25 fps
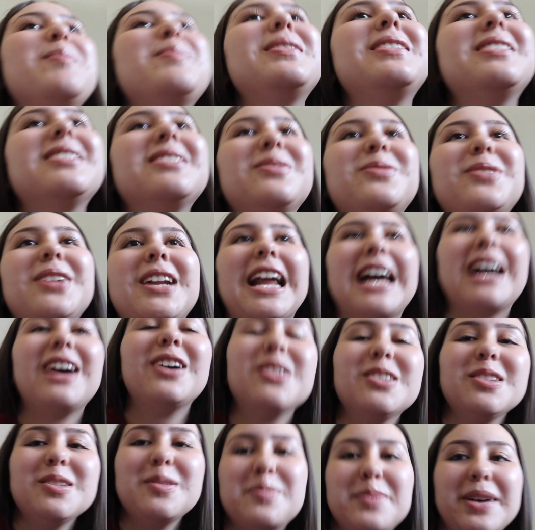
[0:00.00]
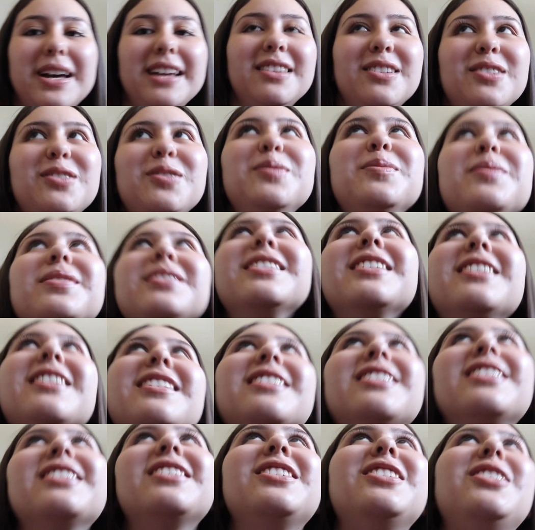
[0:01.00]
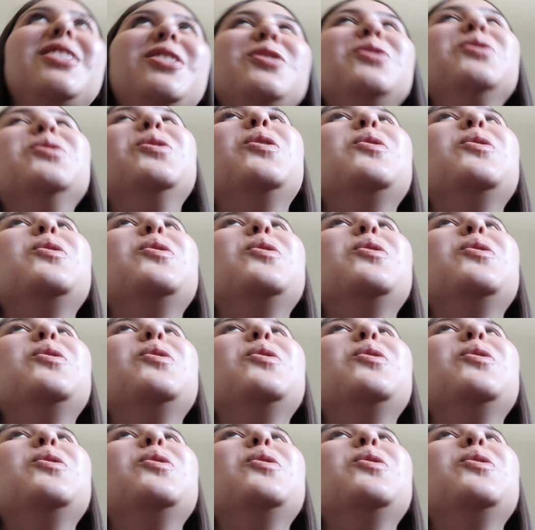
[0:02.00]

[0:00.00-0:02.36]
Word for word: because when I go to the bathroom, you